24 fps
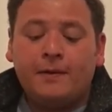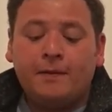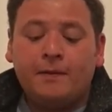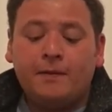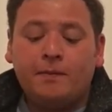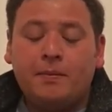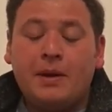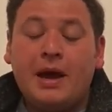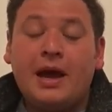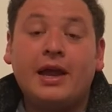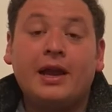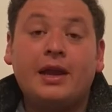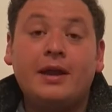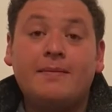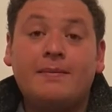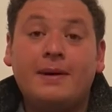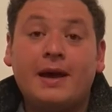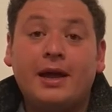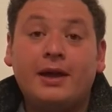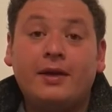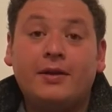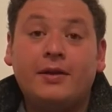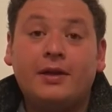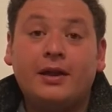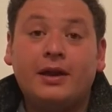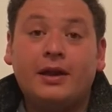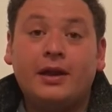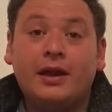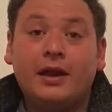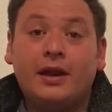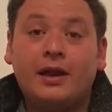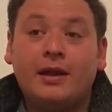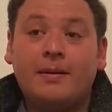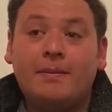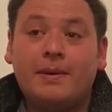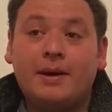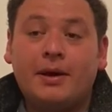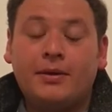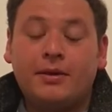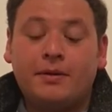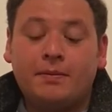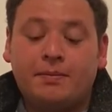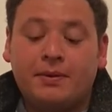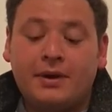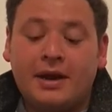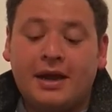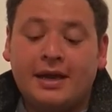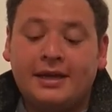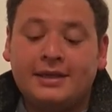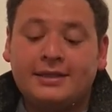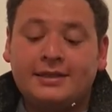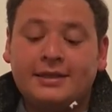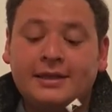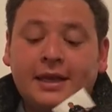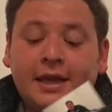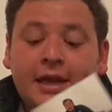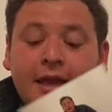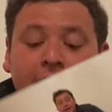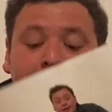buying a violin and about the price.